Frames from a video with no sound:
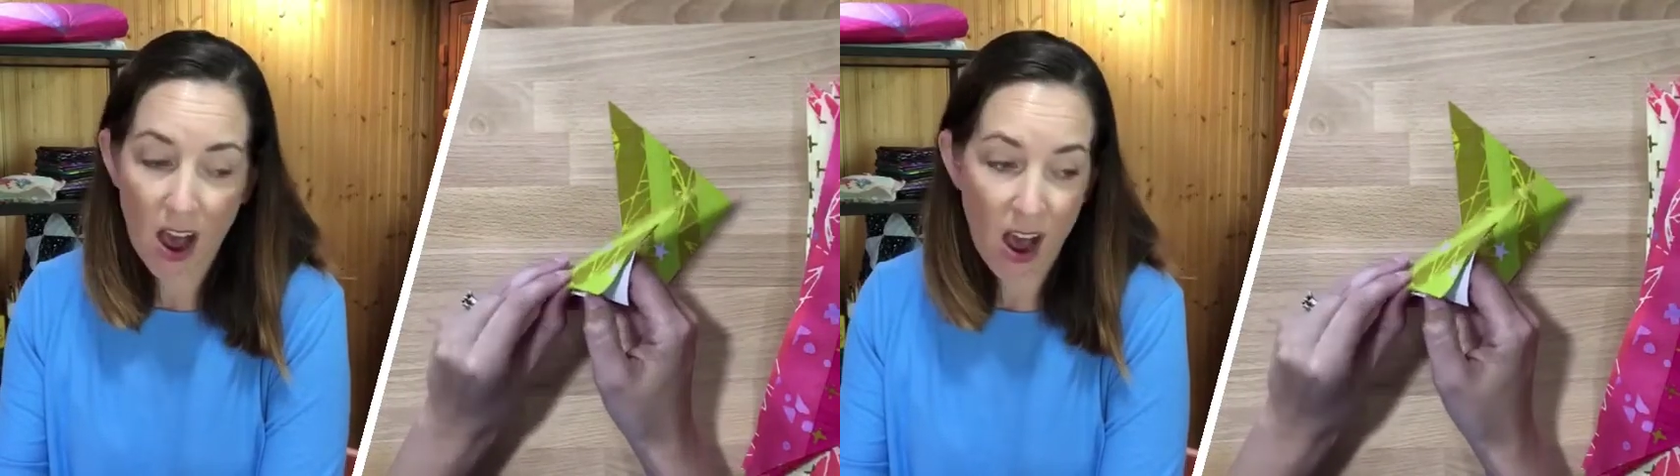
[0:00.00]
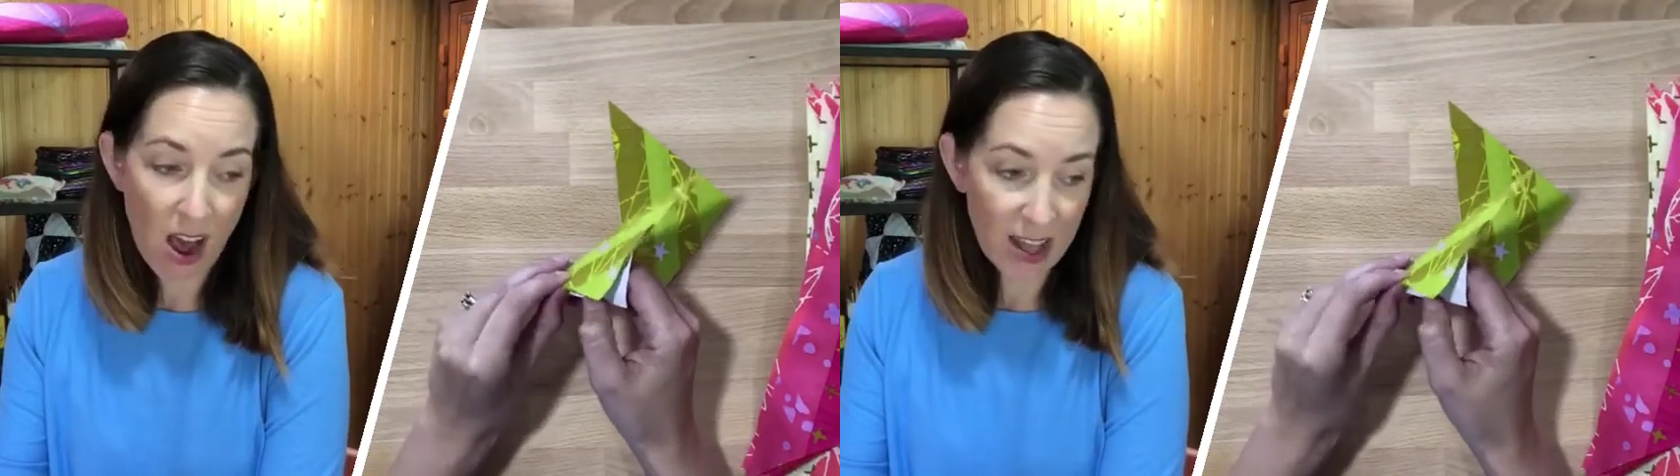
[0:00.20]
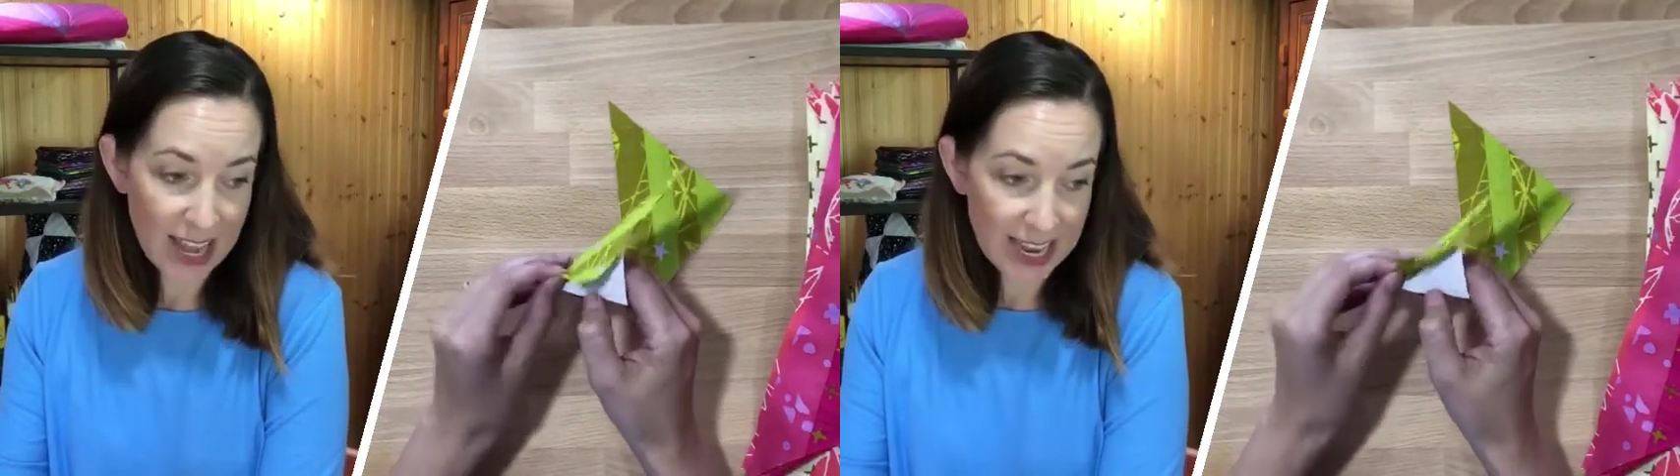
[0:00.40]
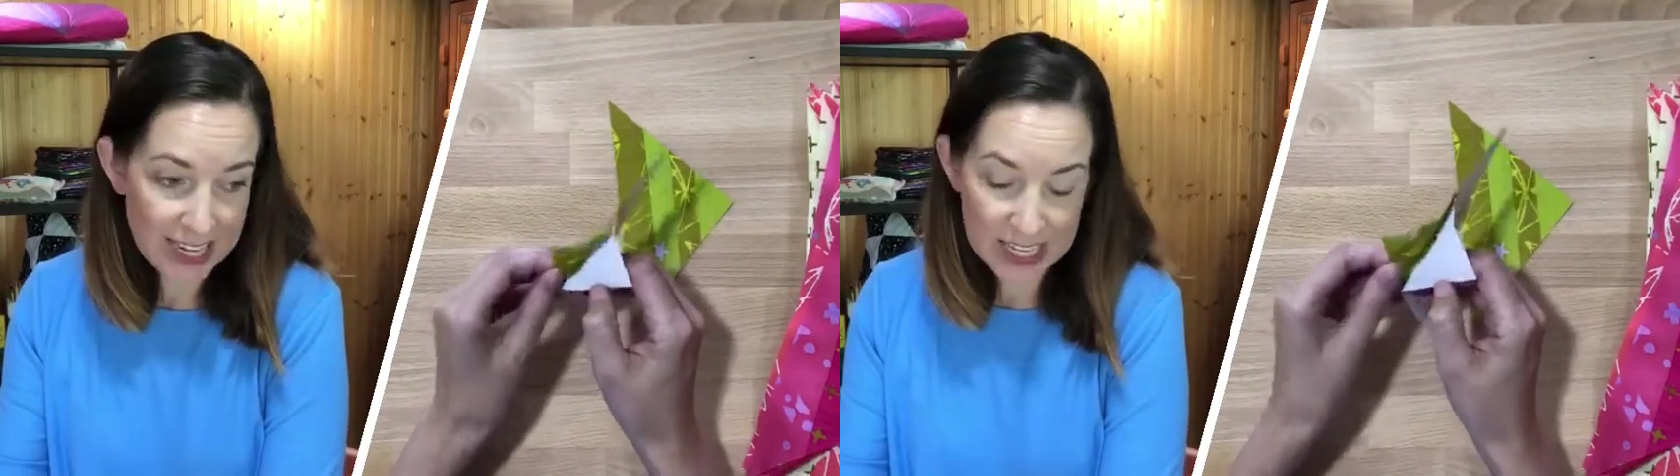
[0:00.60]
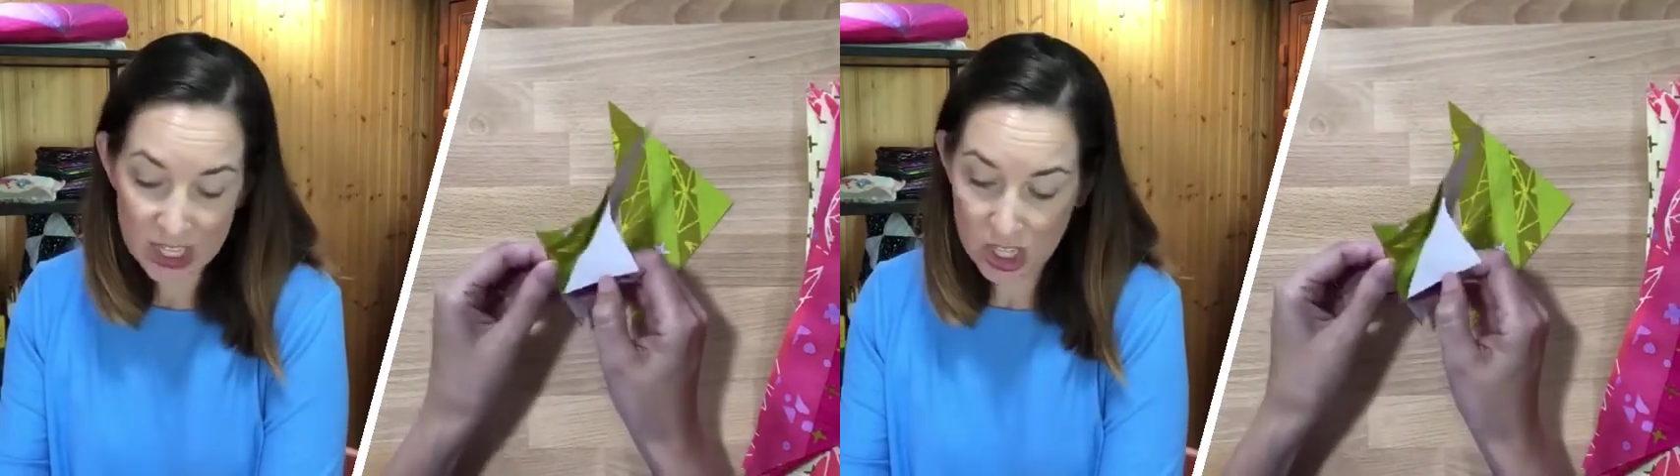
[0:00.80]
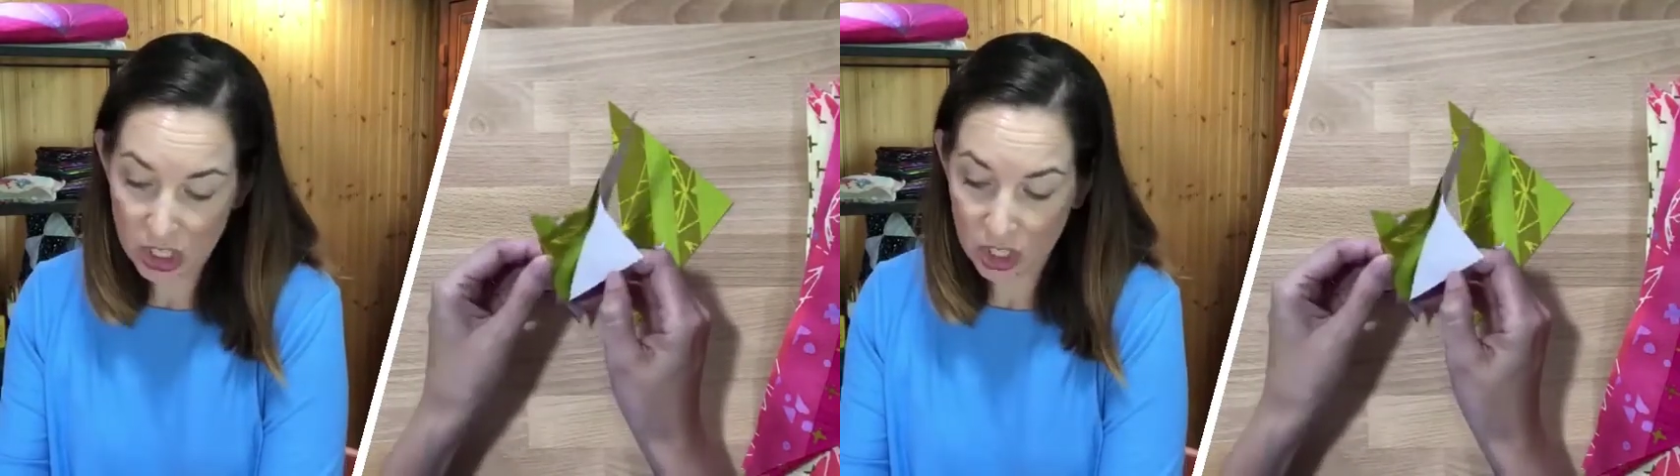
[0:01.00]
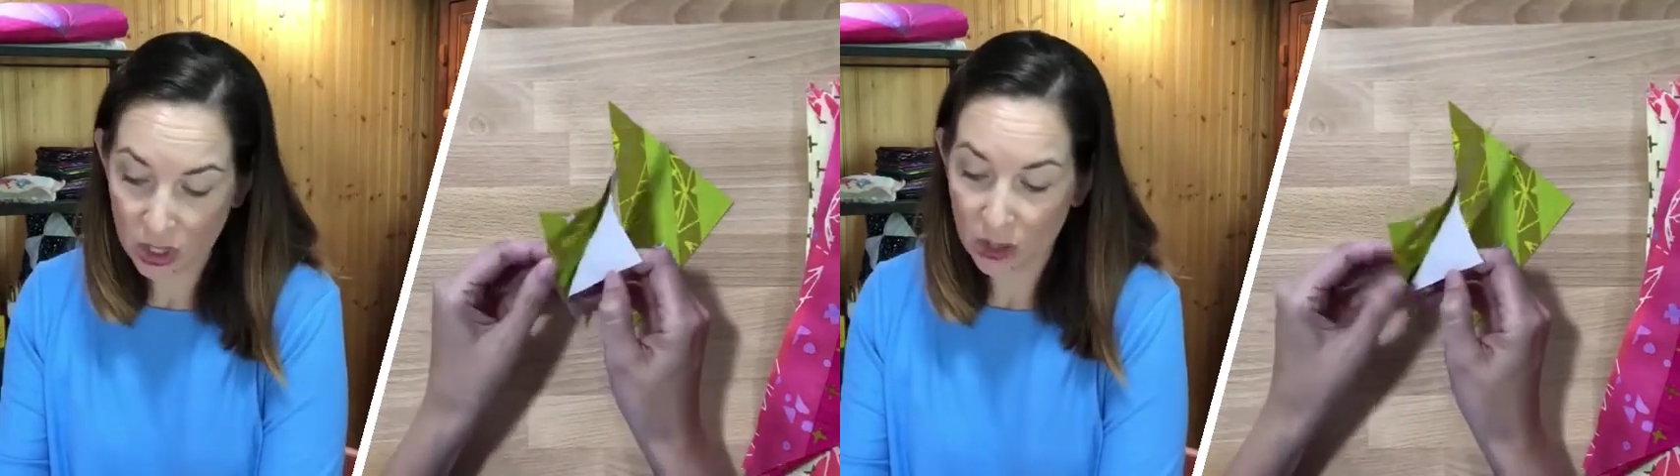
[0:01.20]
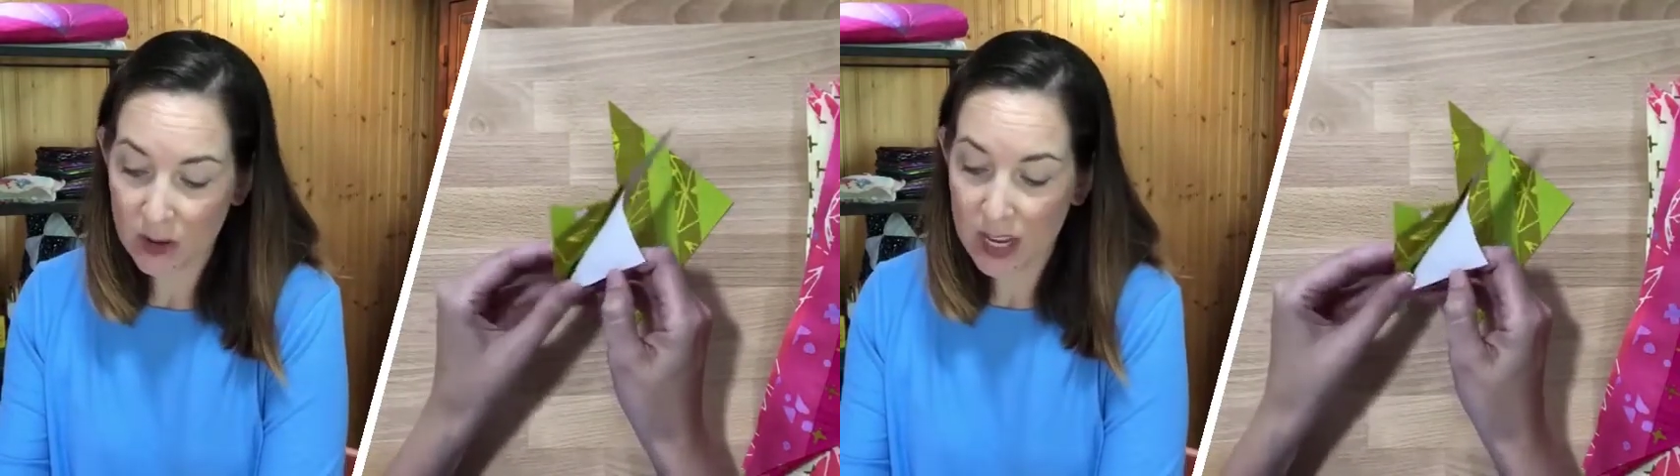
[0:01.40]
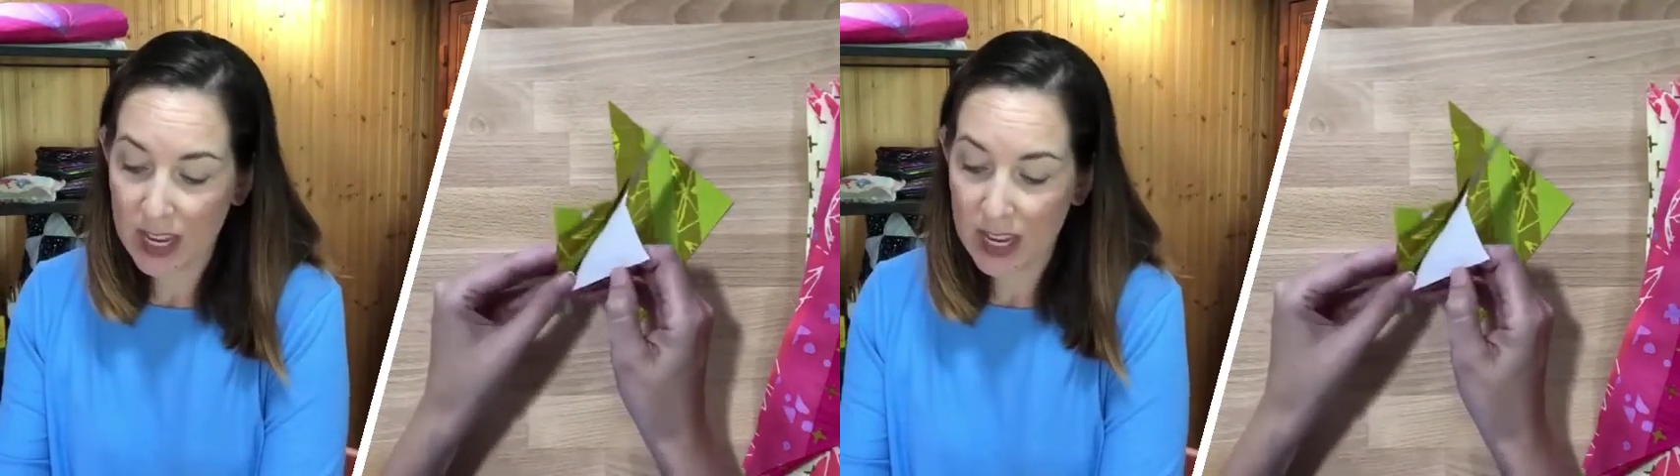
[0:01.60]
All I need to do